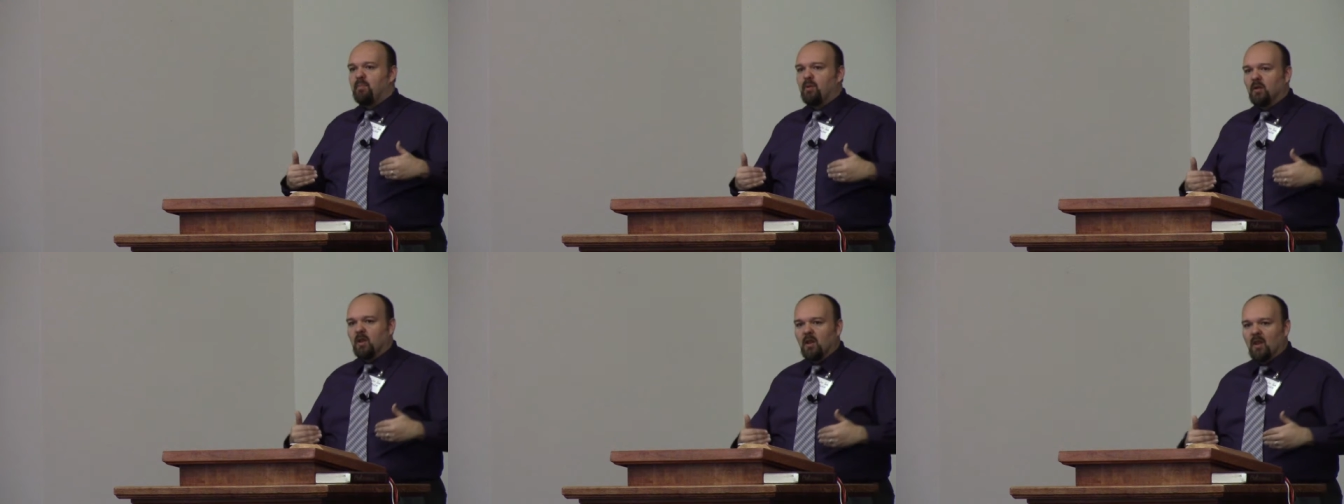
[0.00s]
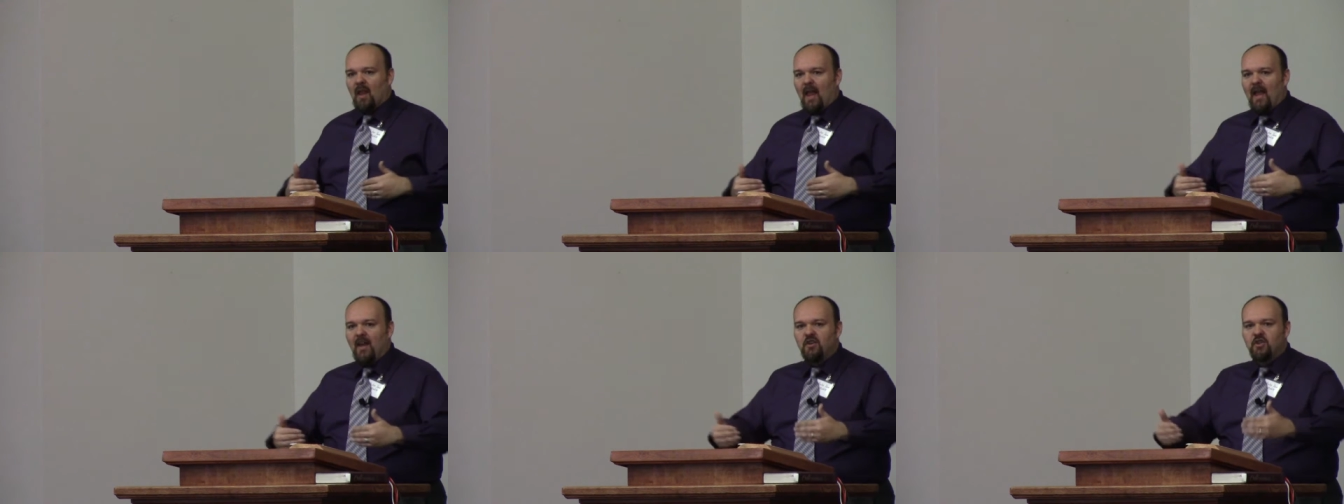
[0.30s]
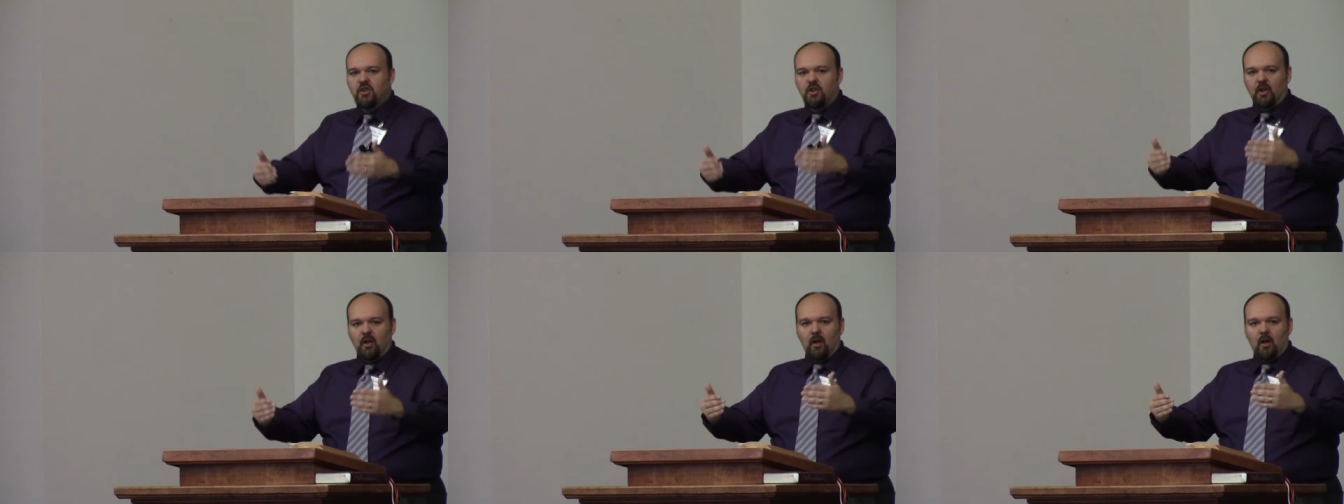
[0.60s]

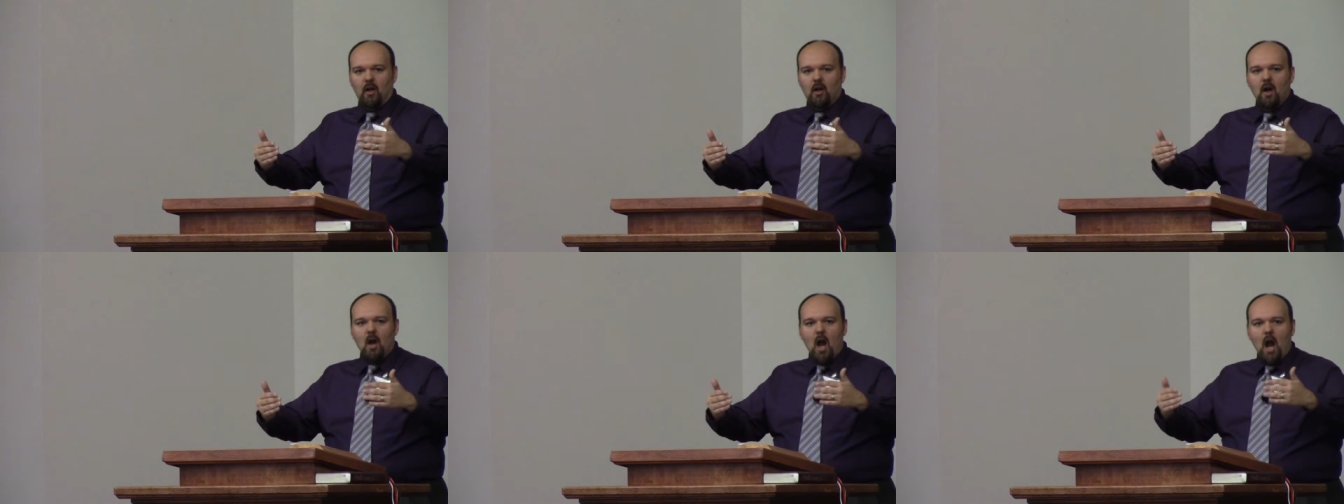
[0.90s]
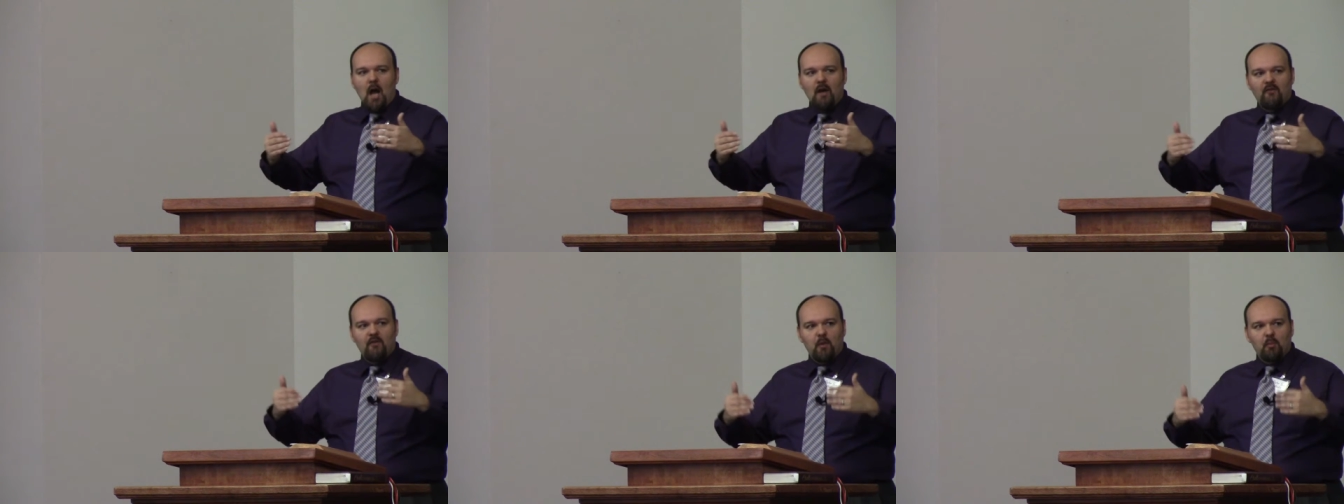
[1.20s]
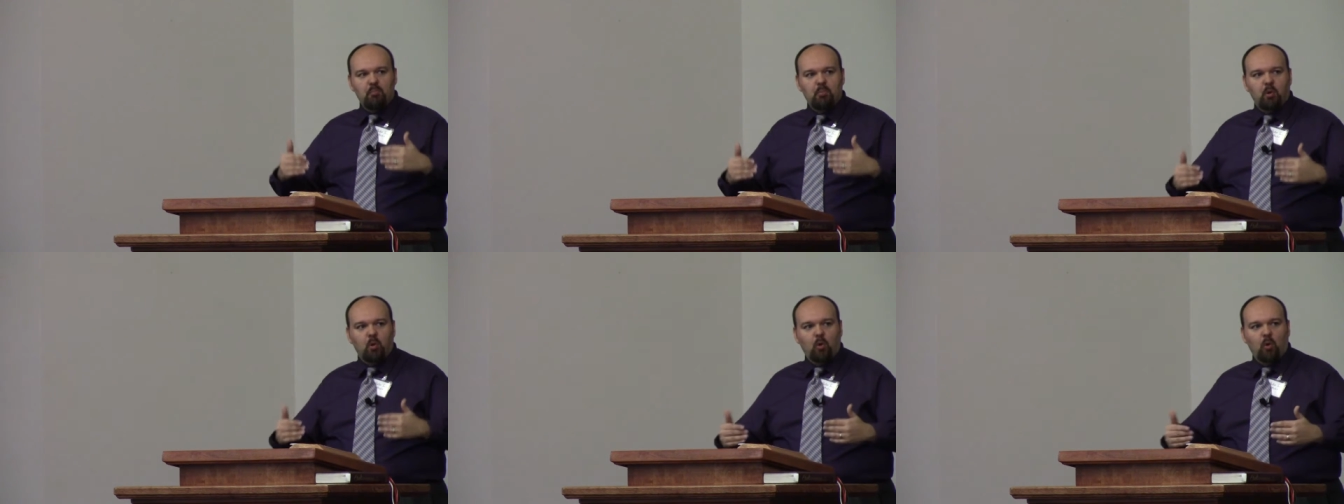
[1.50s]
pleasure of
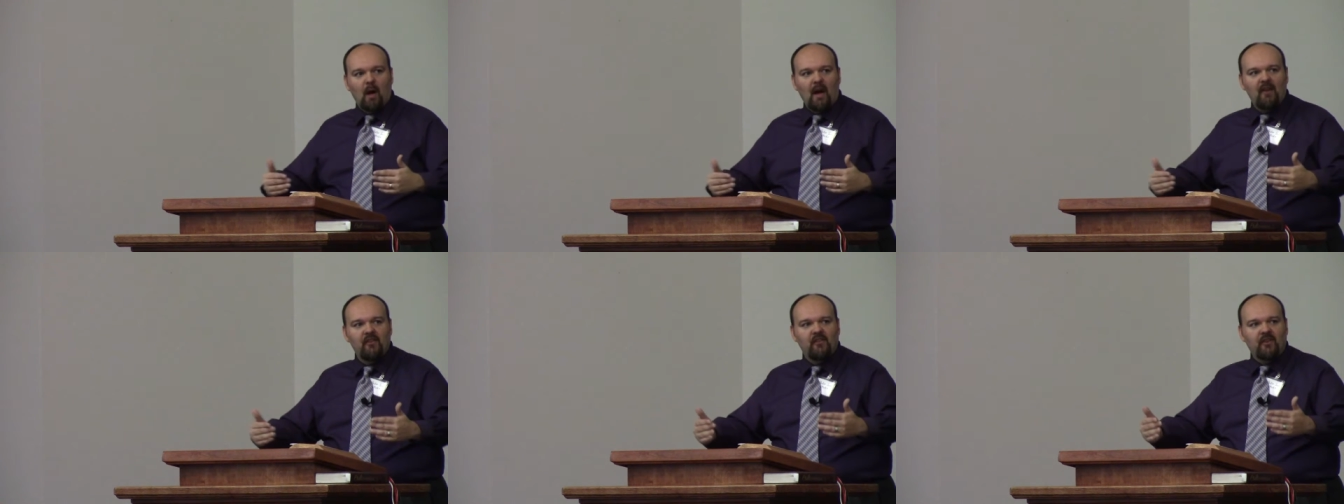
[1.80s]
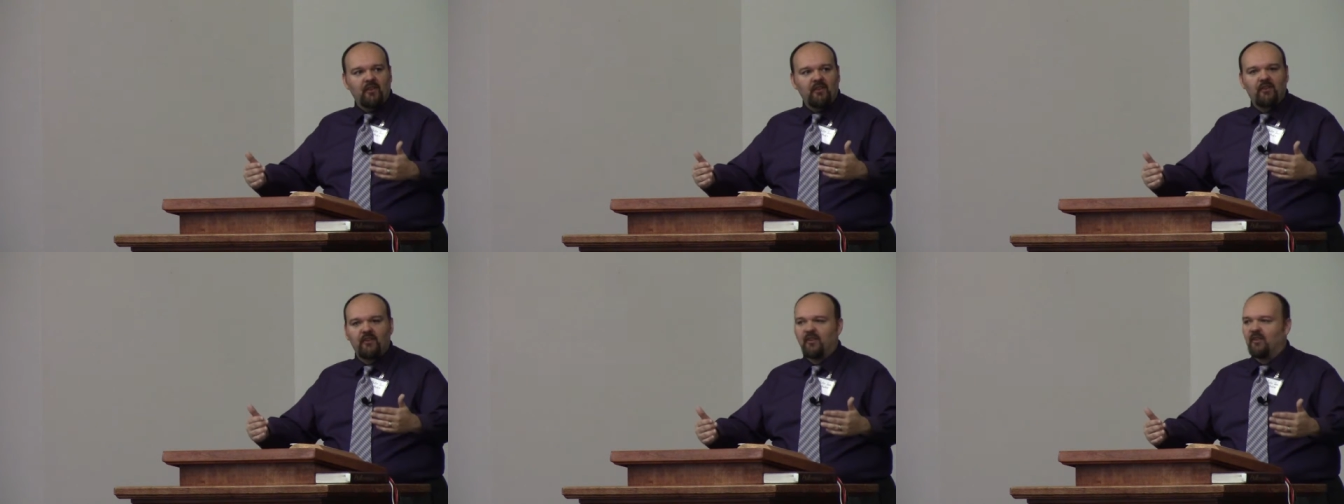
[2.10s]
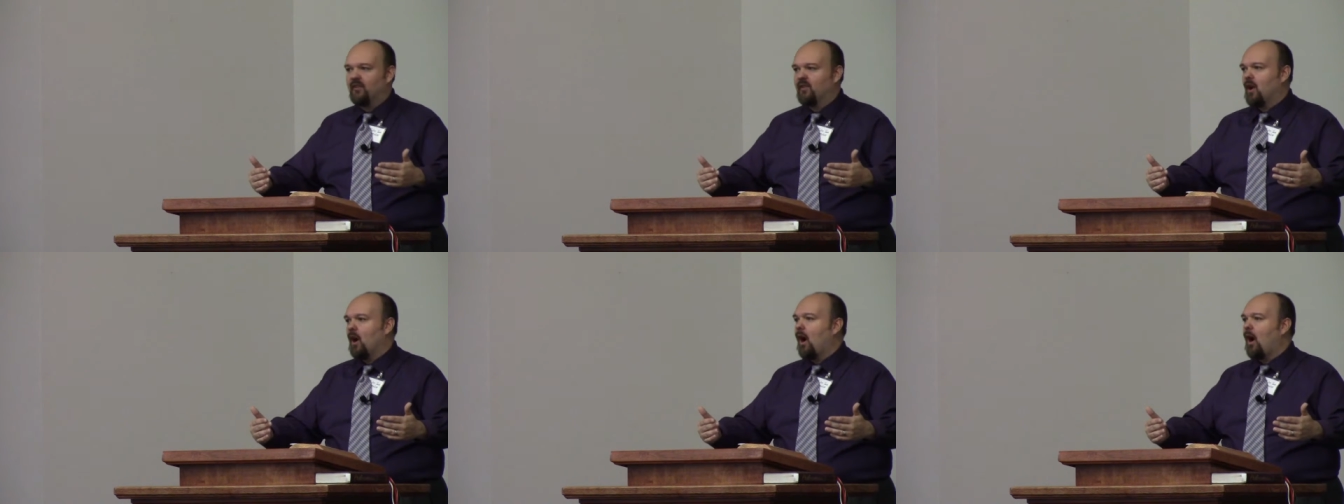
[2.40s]
the presence
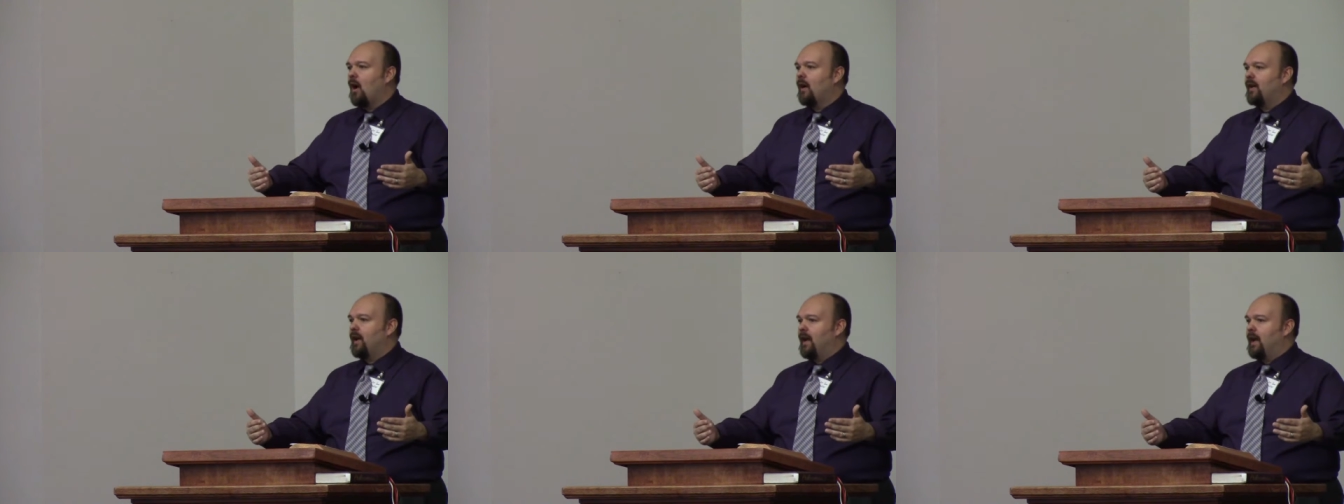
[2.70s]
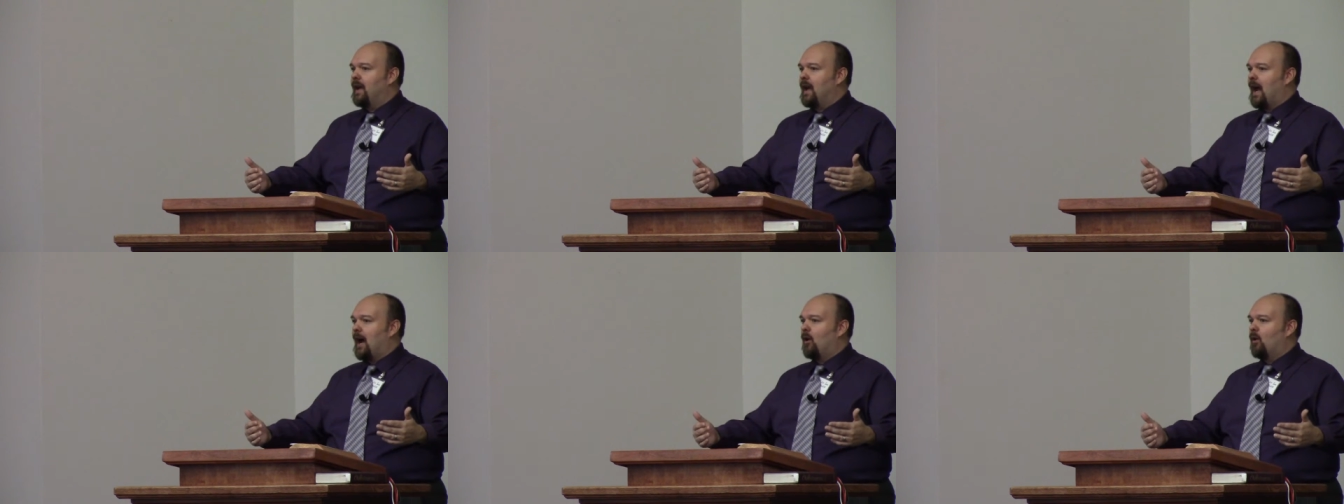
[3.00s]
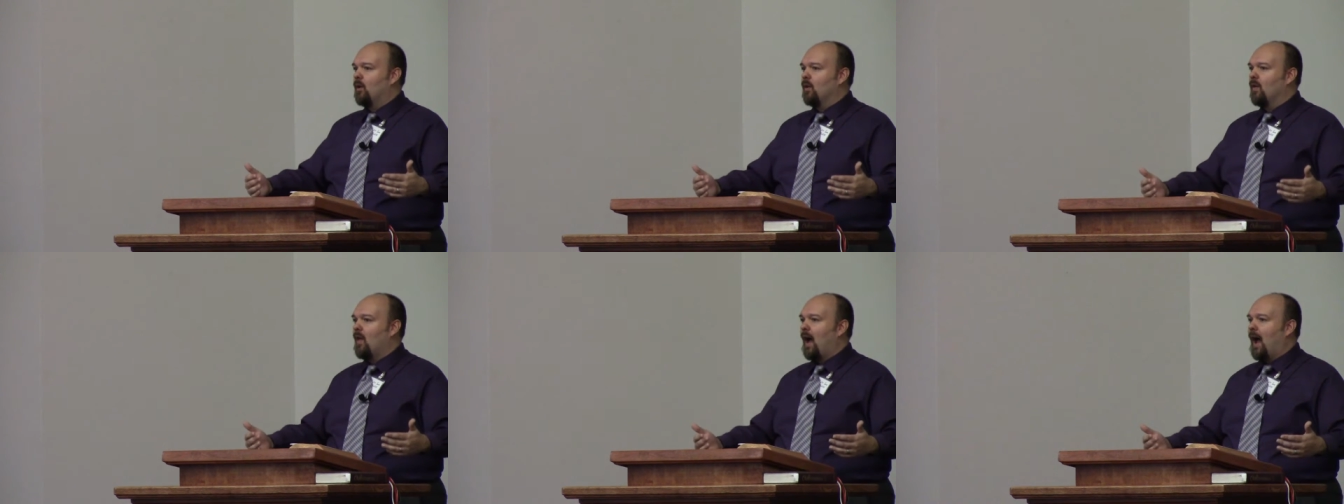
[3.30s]
of God in
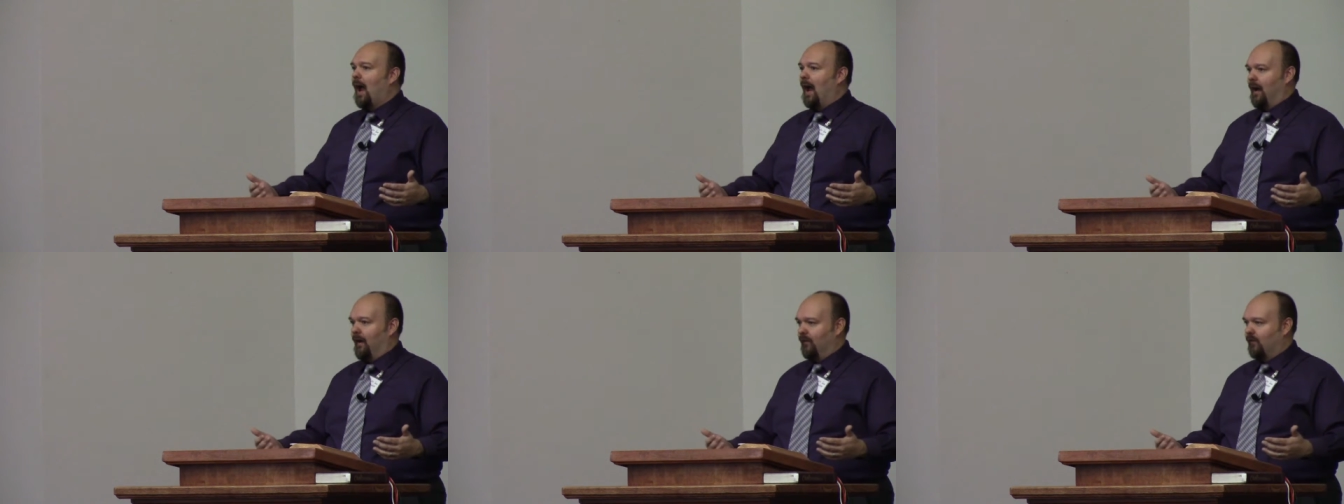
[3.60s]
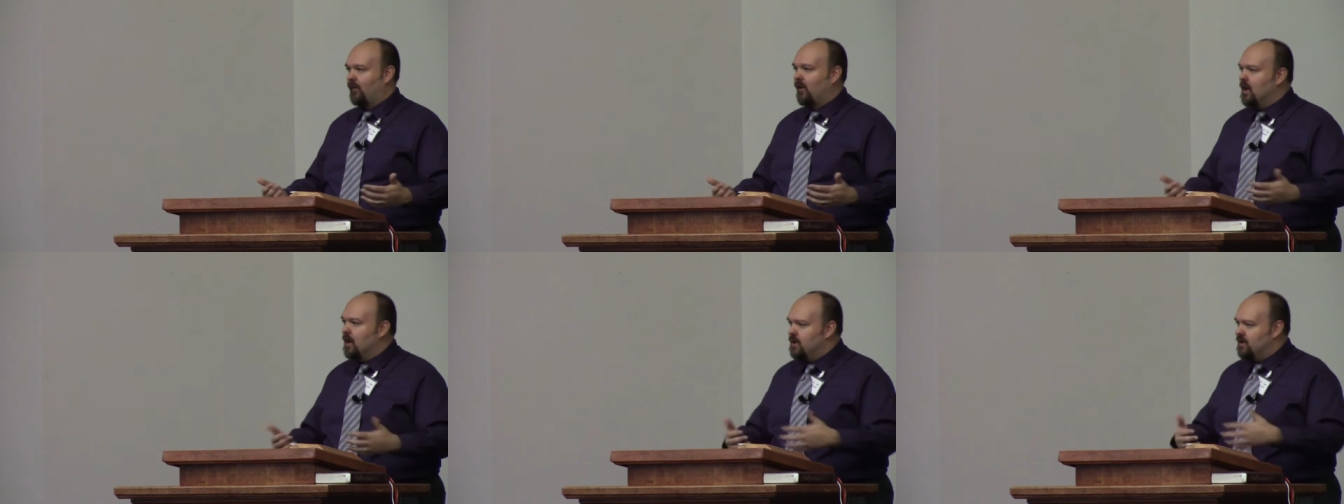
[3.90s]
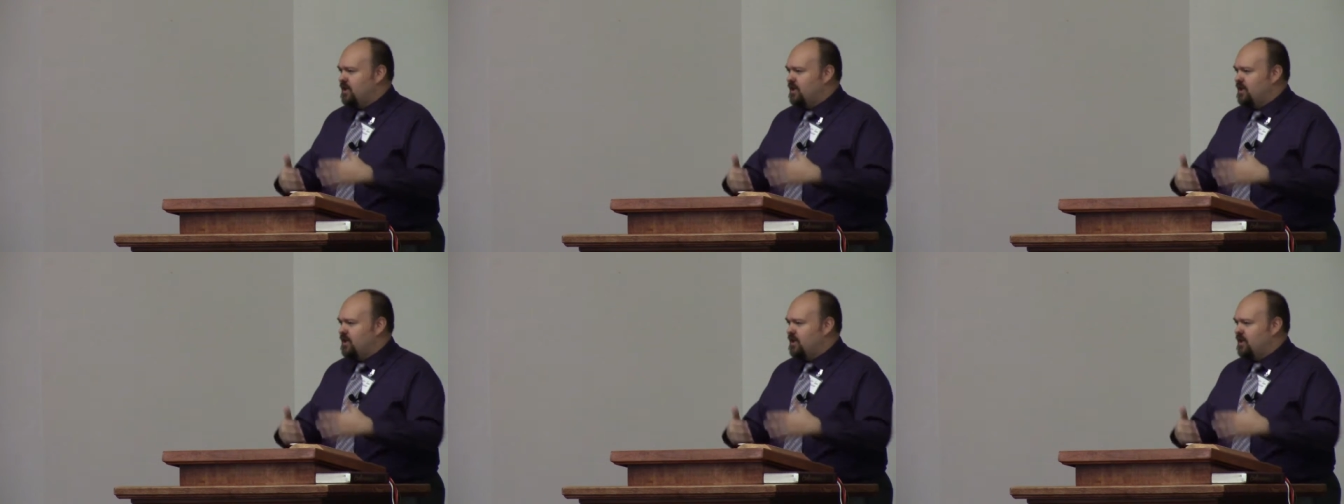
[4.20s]
our lives.